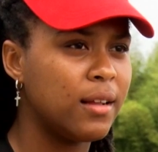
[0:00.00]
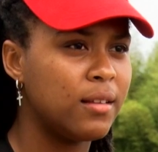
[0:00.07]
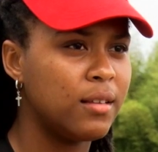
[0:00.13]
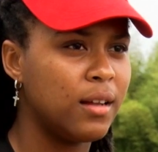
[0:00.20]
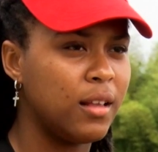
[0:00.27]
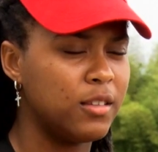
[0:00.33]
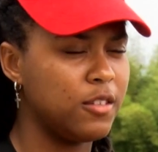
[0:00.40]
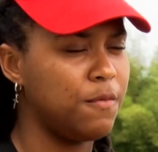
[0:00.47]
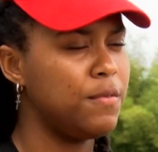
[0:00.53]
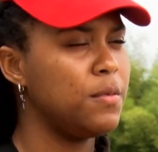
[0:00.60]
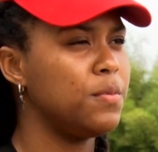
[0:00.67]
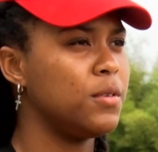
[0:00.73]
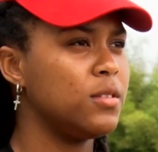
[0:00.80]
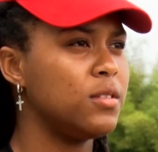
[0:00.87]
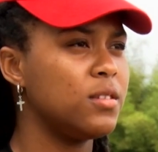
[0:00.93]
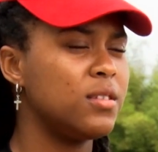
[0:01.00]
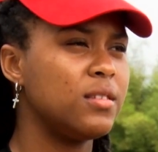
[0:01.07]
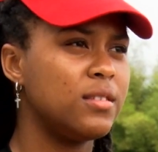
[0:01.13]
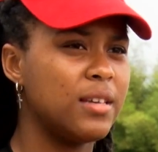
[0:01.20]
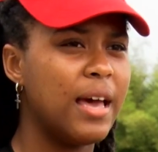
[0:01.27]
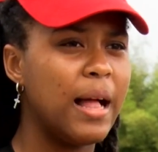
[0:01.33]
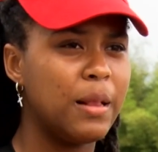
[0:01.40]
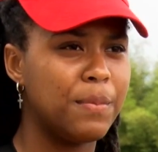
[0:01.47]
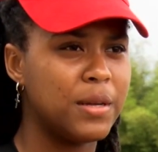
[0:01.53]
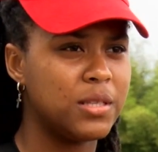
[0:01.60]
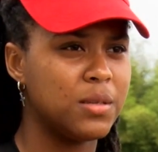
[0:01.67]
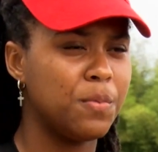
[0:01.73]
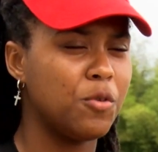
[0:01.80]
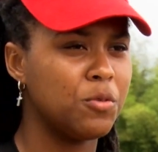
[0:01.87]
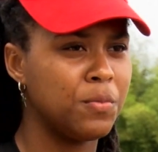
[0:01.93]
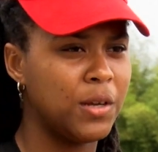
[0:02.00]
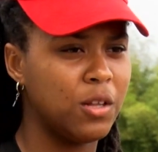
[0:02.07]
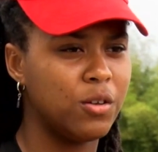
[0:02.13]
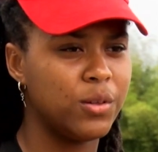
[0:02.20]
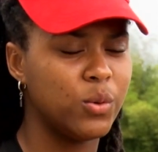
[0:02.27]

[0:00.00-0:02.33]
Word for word: had a lot of people to, to help and support me